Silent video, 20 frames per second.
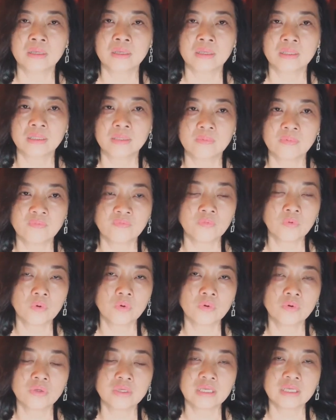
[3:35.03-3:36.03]
Number
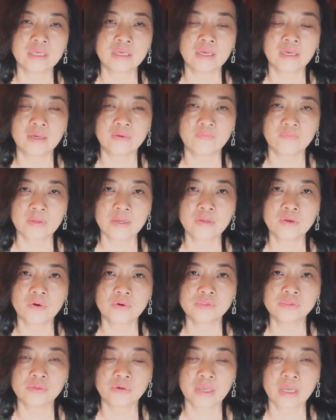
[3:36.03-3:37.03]
four, failure
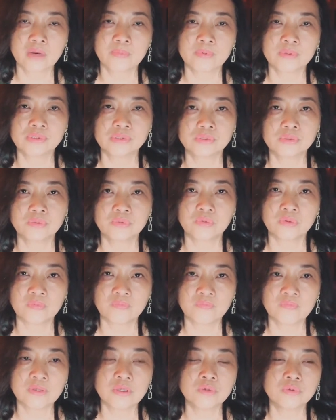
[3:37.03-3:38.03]
also helps us to
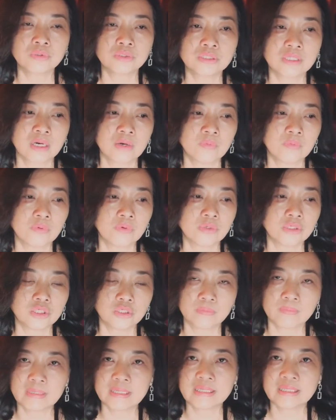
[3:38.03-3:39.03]
rebuild our
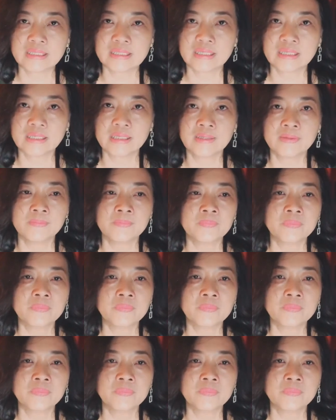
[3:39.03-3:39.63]
humility